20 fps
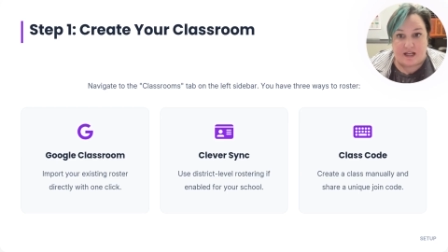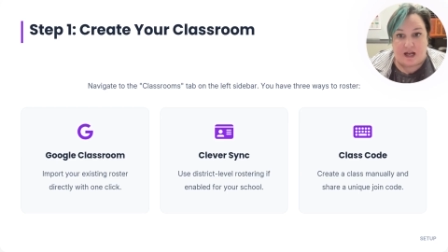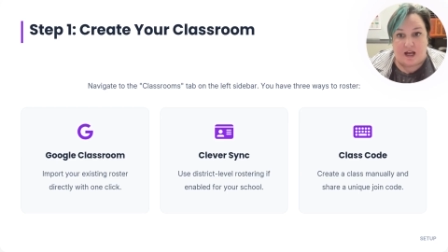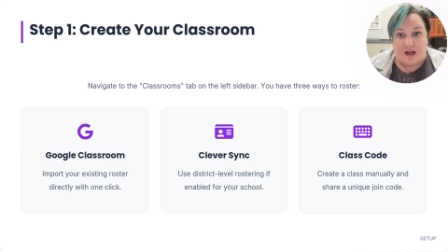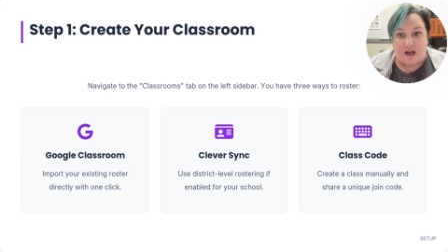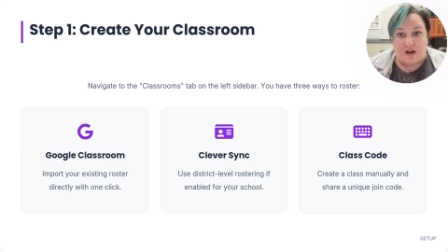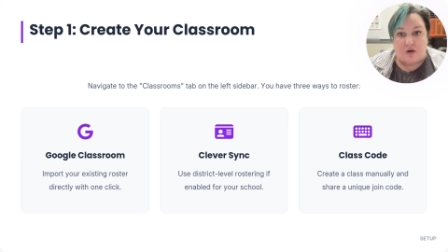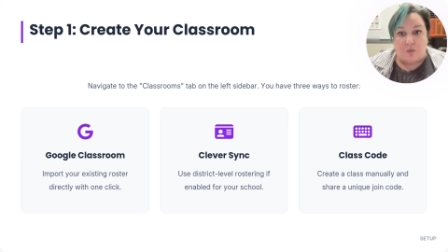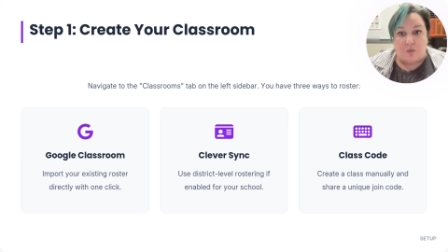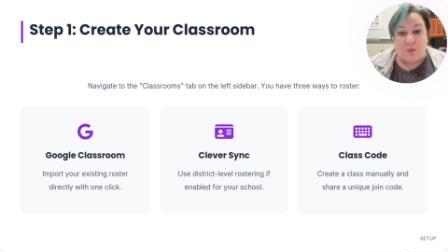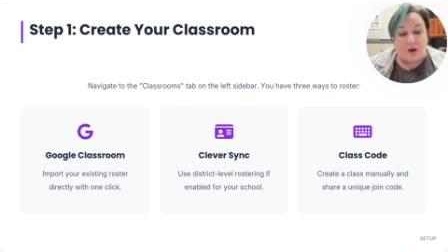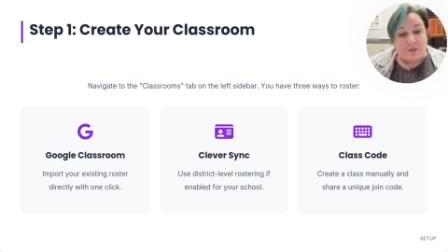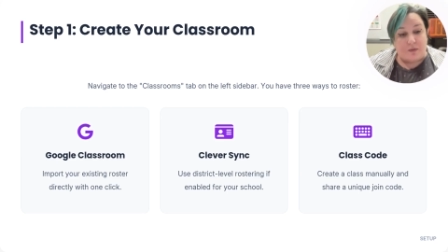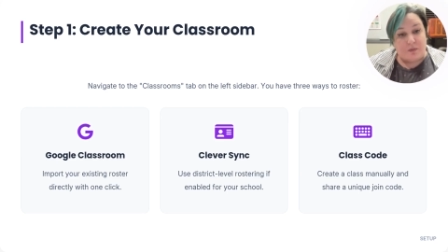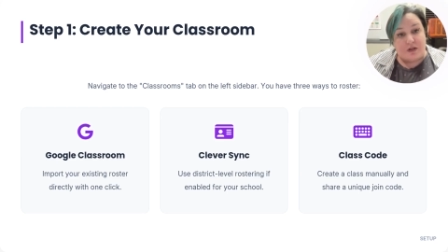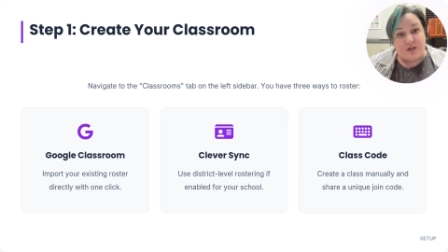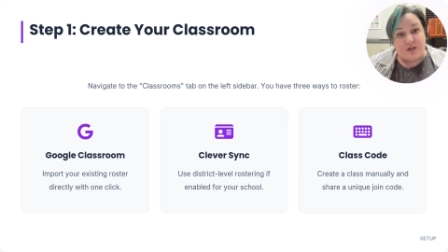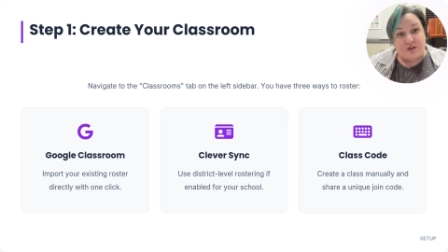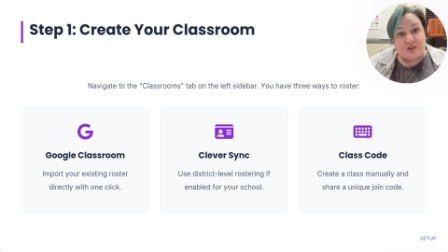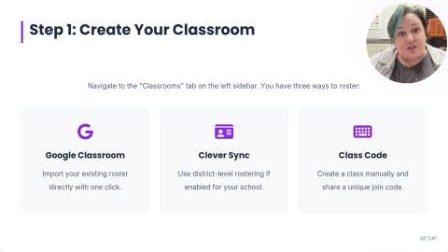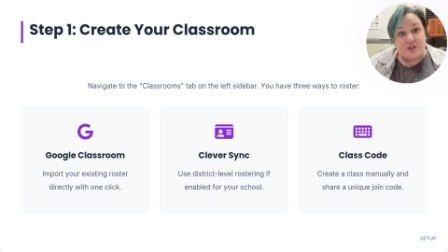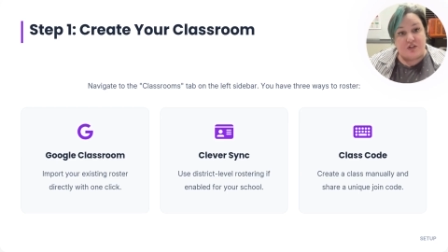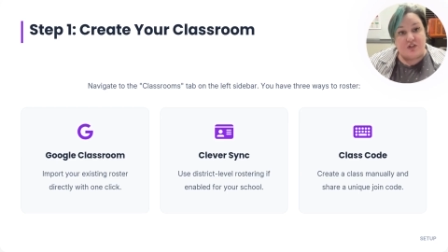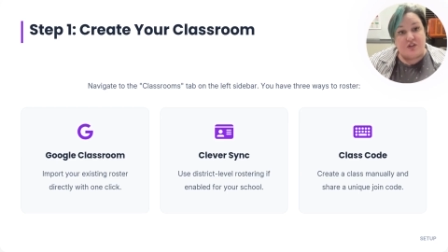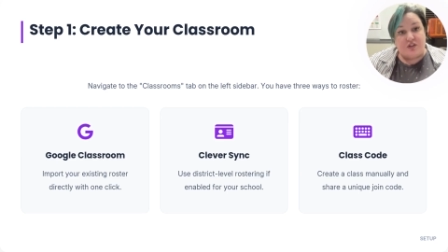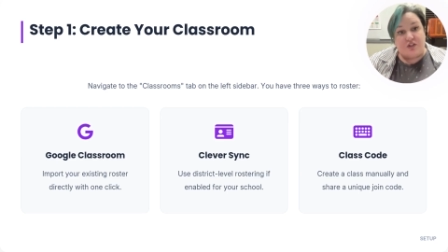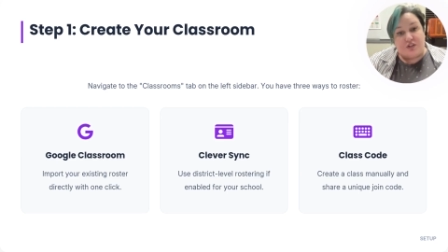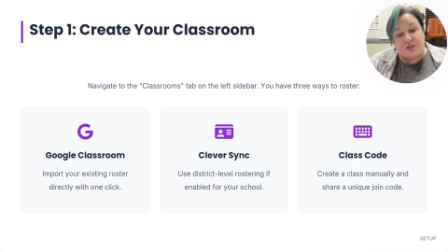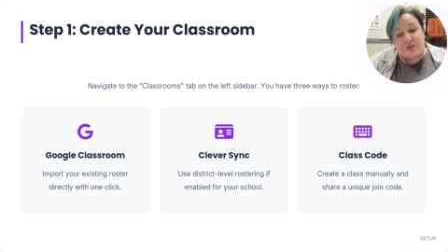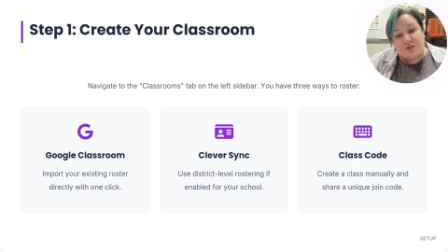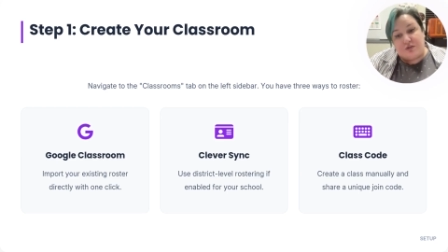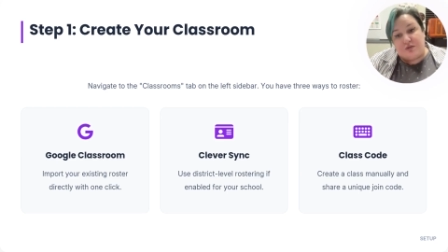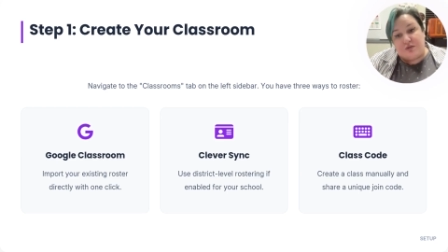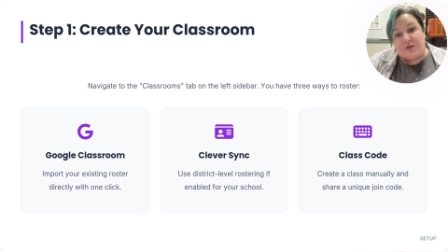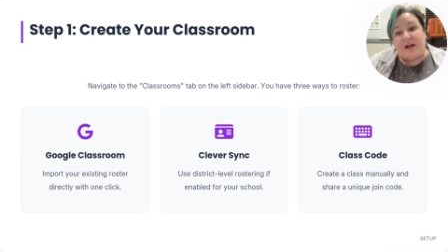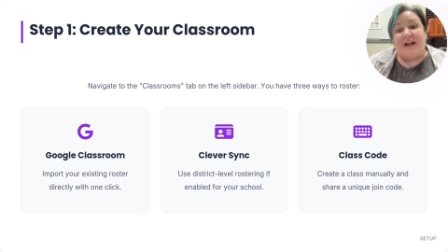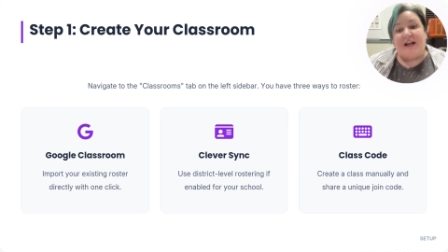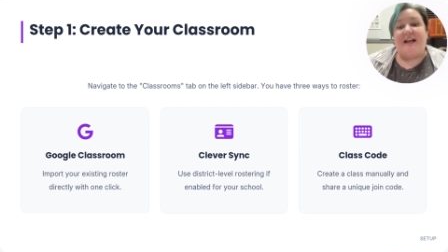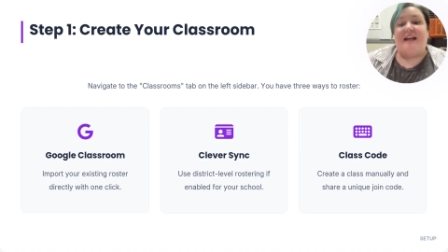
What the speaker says: One way you can do